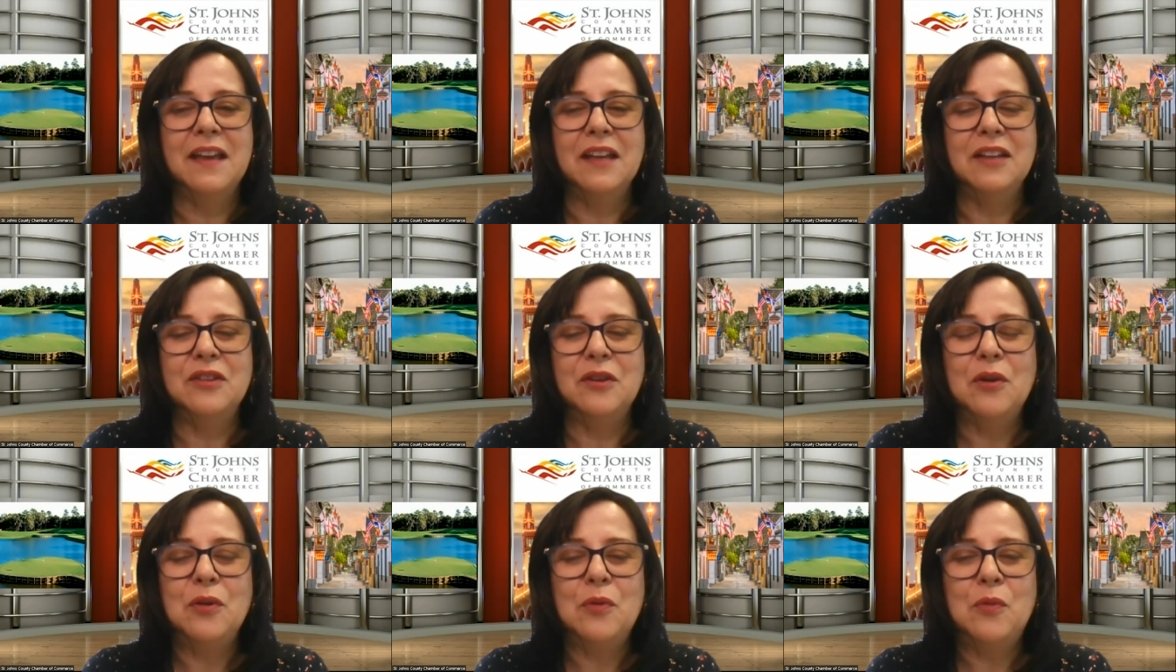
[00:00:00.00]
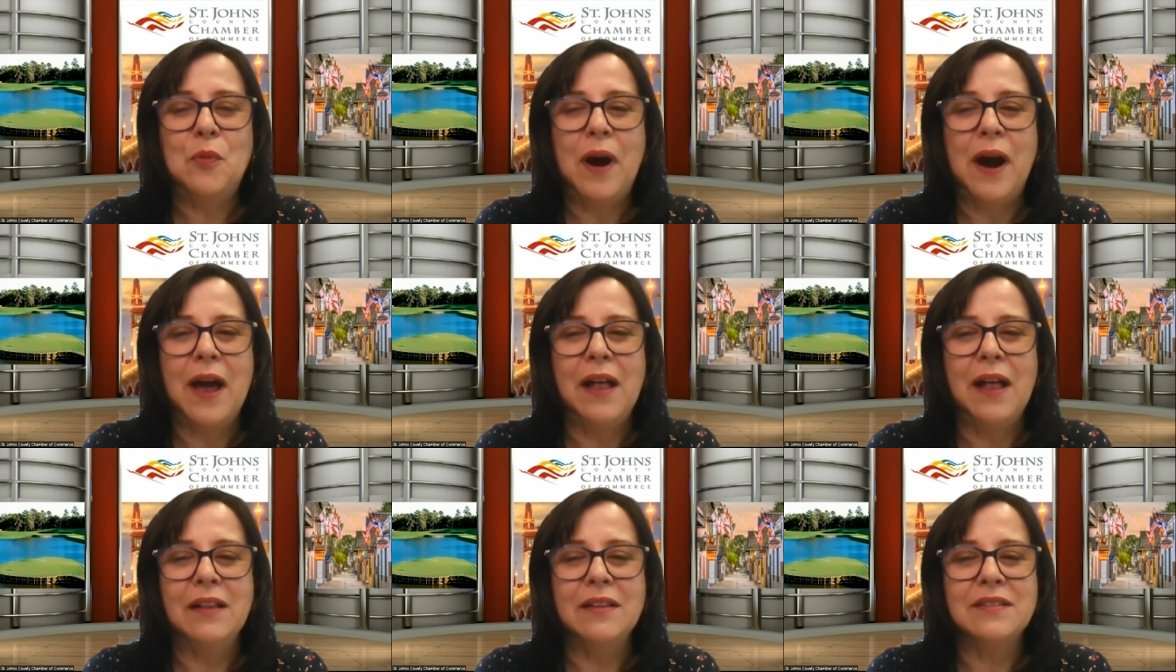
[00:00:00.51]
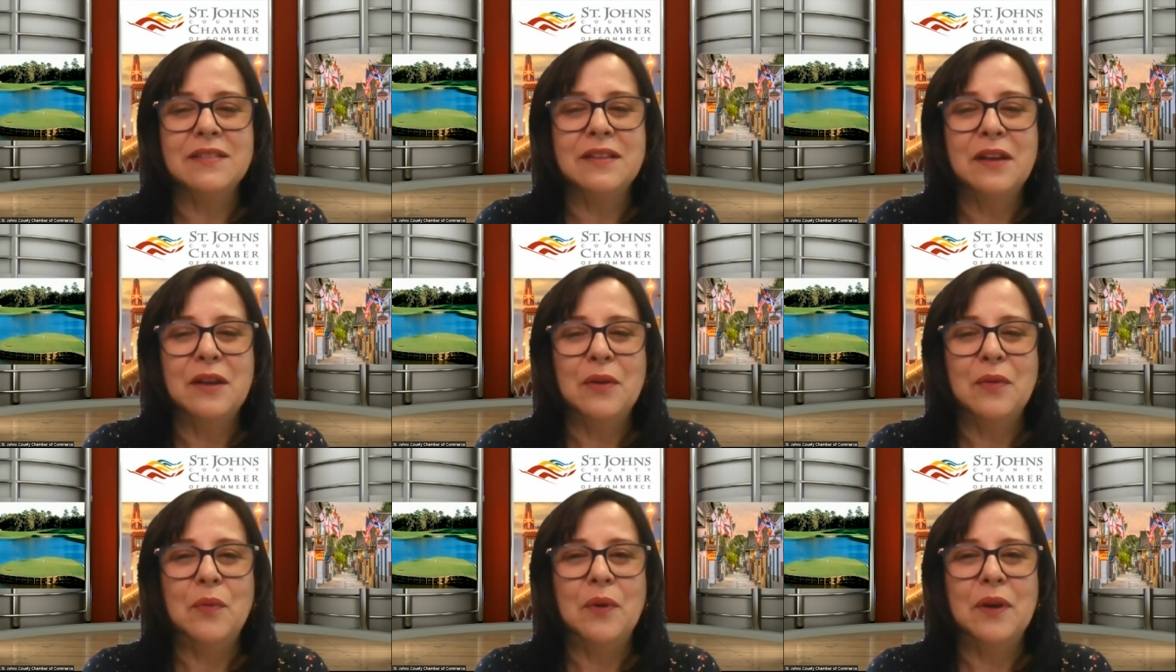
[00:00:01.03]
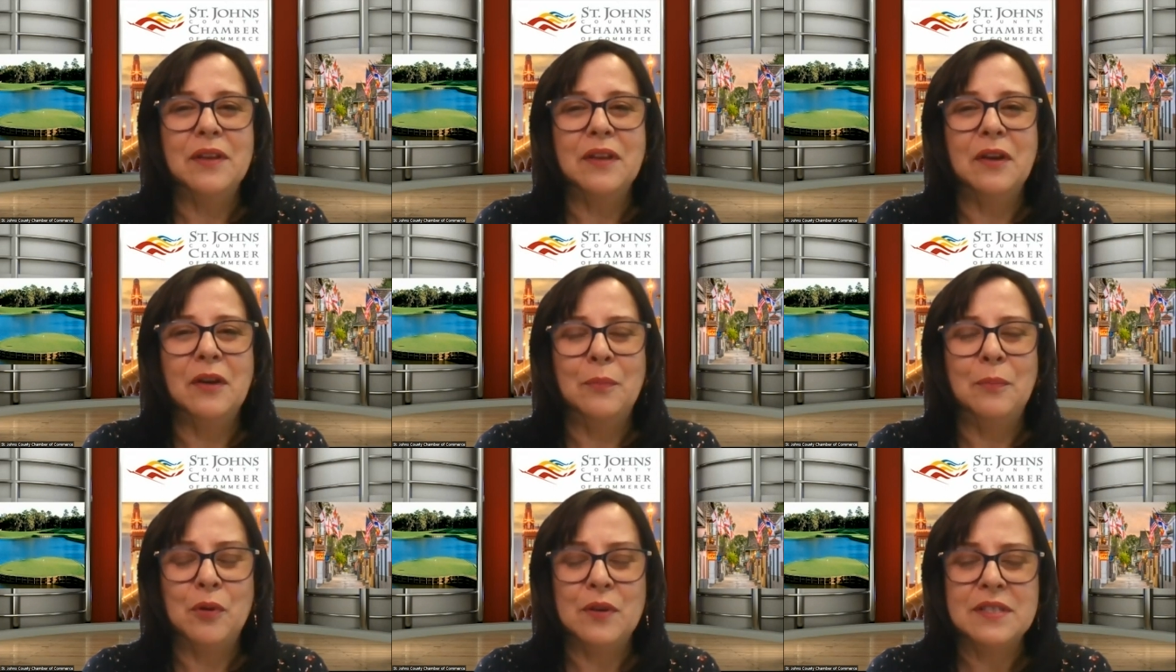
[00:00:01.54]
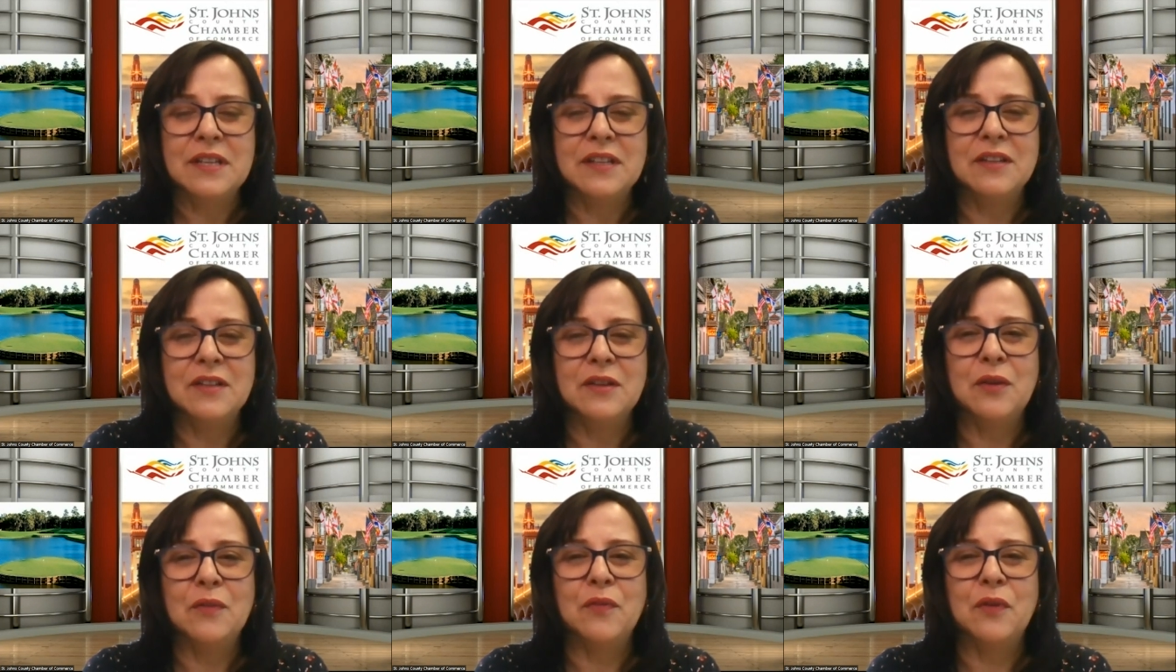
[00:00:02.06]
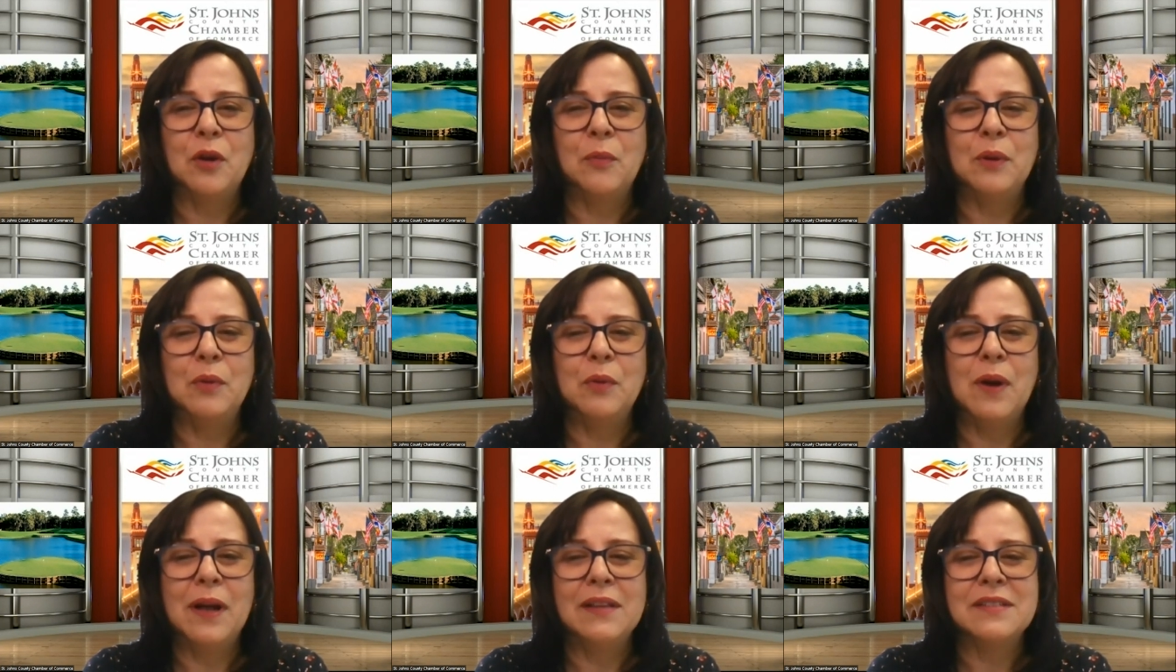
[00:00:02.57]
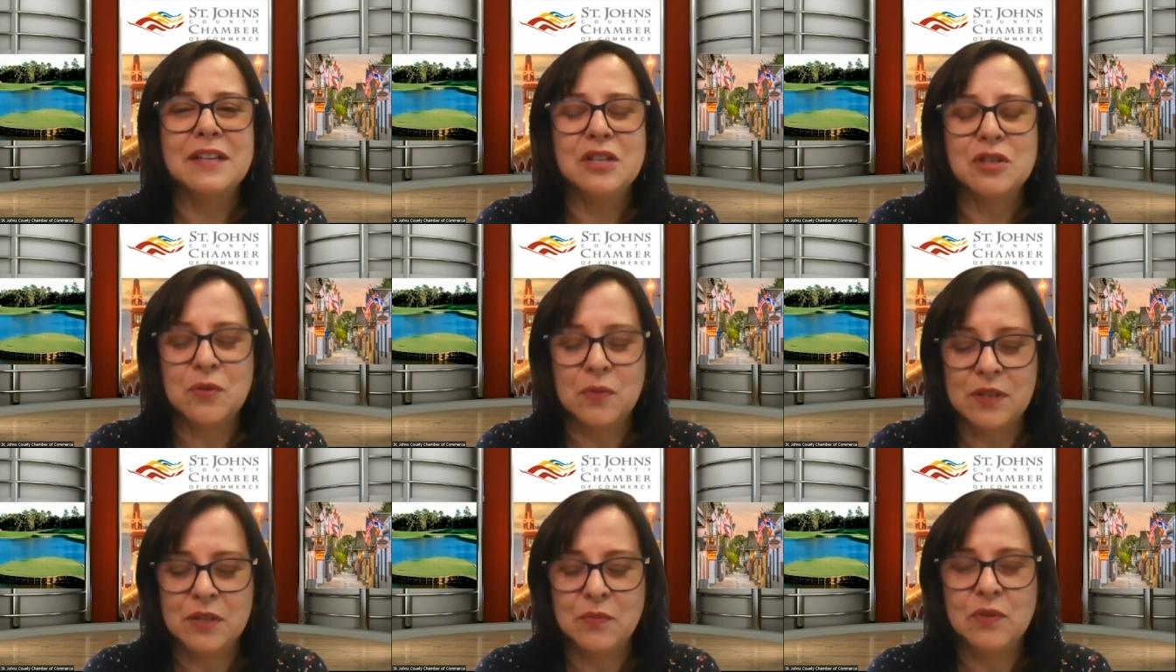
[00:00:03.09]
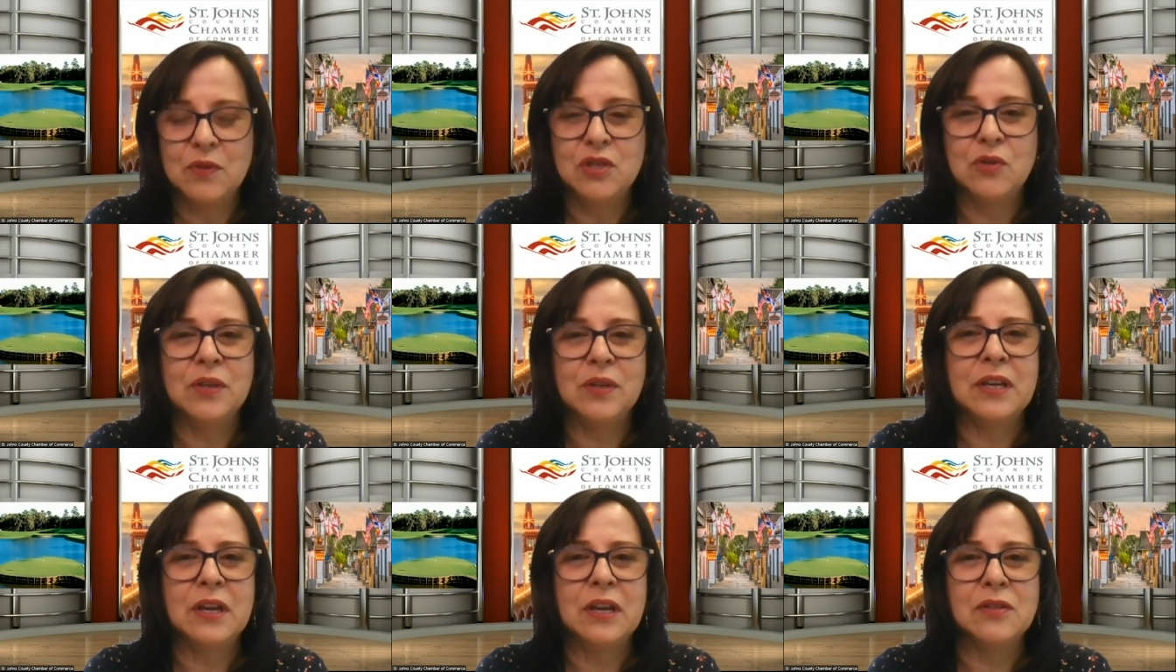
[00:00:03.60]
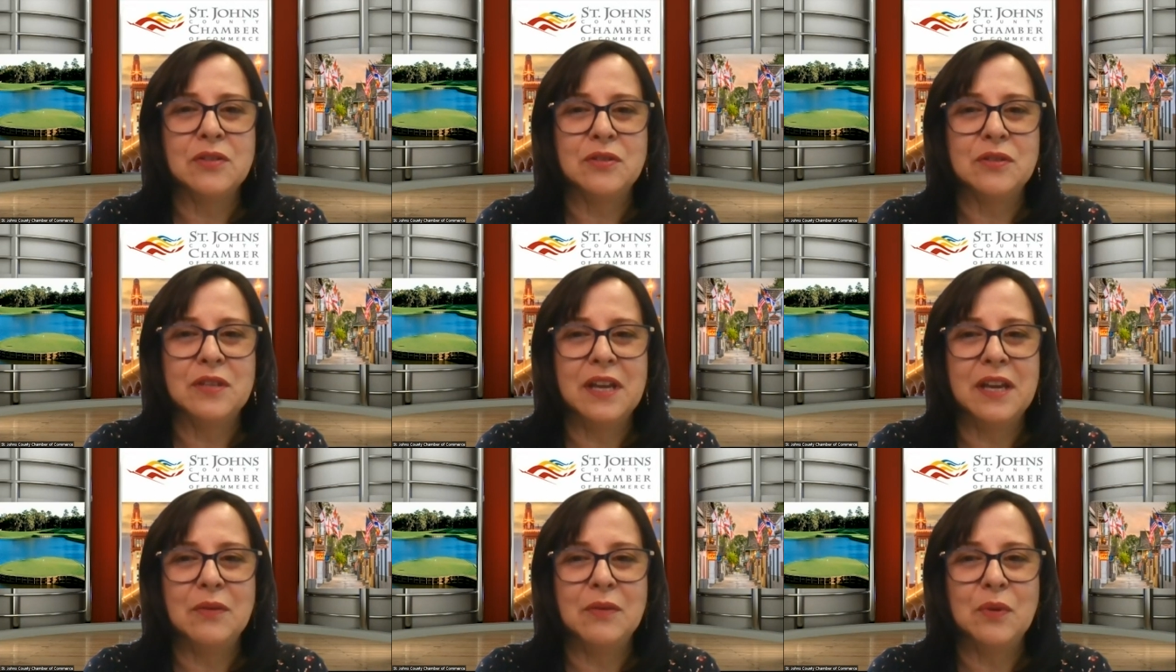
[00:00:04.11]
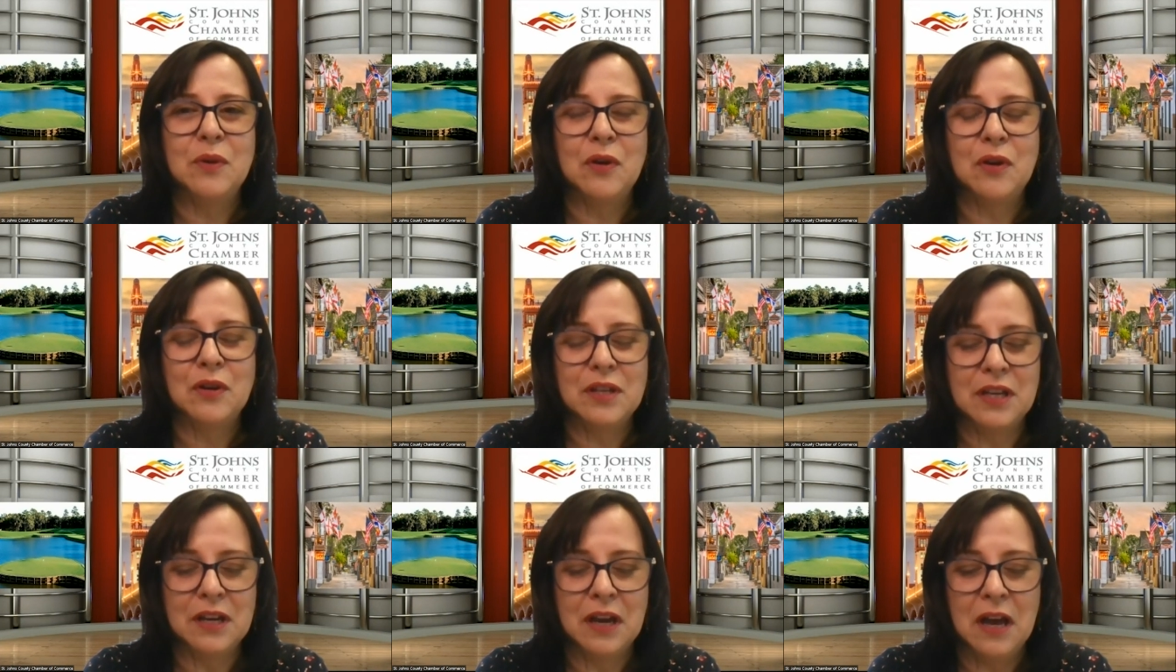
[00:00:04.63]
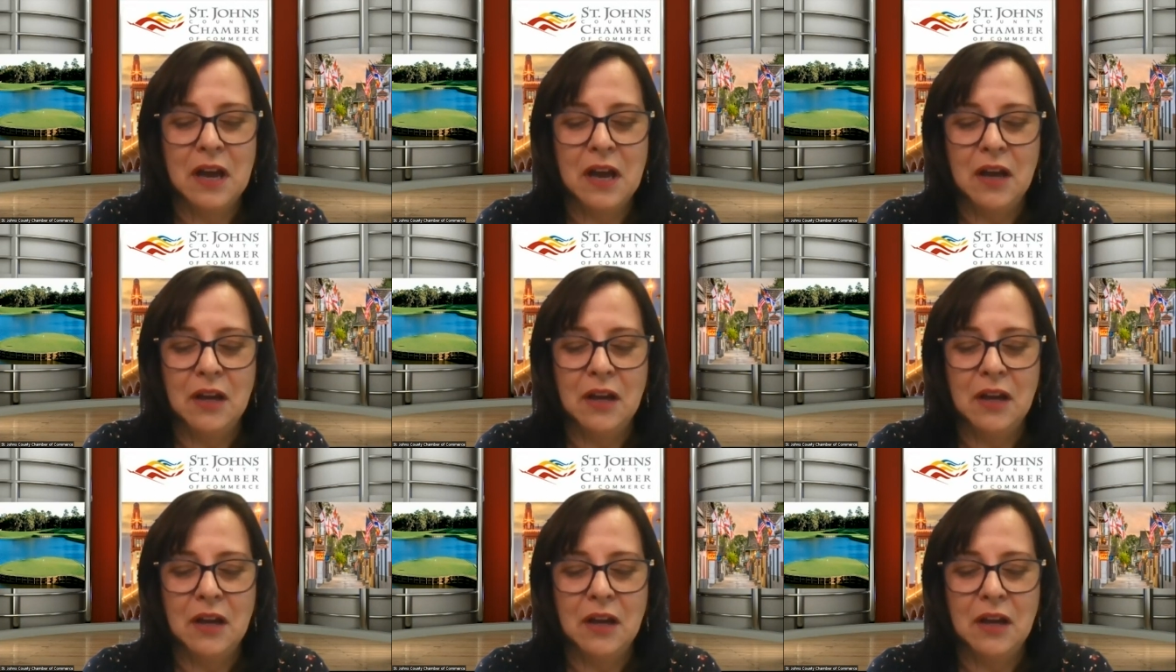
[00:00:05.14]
Doug Wiles with President of Herbie Wiles Insurance for joining us today regarding